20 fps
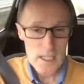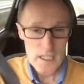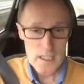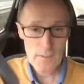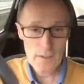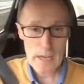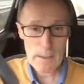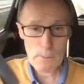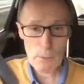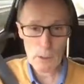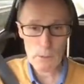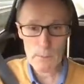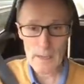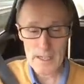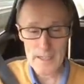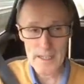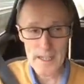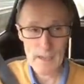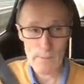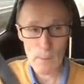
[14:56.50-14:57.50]
If I pull
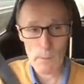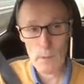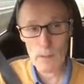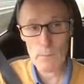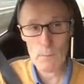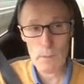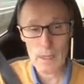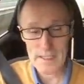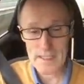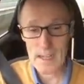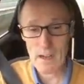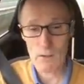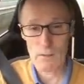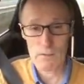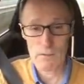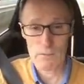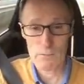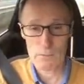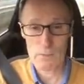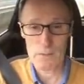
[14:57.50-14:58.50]
back in, I'm pulling back out
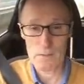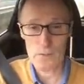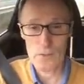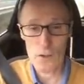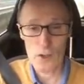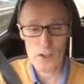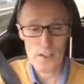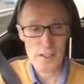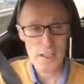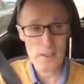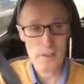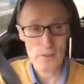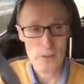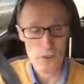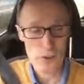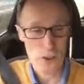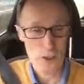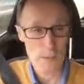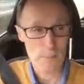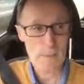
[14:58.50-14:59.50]
within 30 seconds
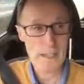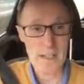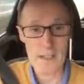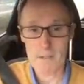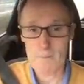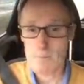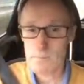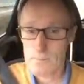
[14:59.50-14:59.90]
or a minute.